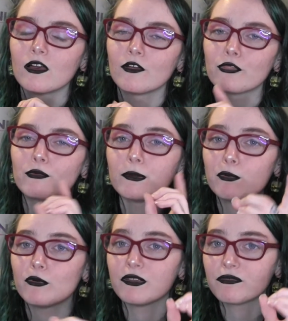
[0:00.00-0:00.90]
a
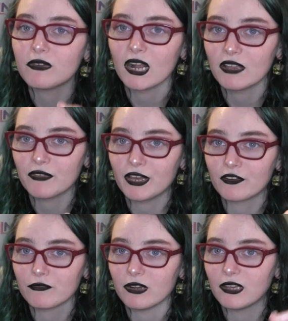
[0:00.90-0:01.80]
3.5
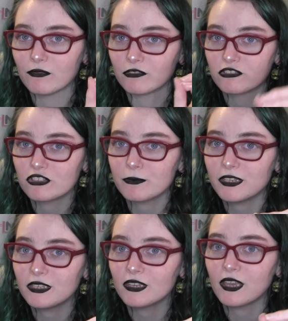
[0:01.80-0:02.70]
out of 5 for
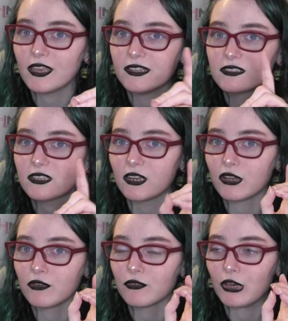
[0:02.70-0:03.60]
shipping instead
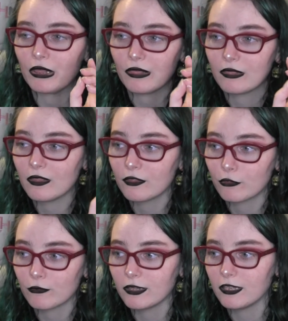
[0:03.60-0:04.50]
of a
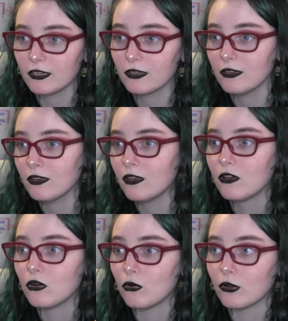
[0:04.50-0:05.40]
3
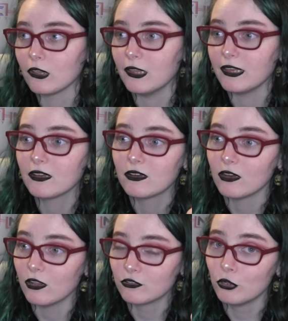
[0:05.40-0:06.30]
or like a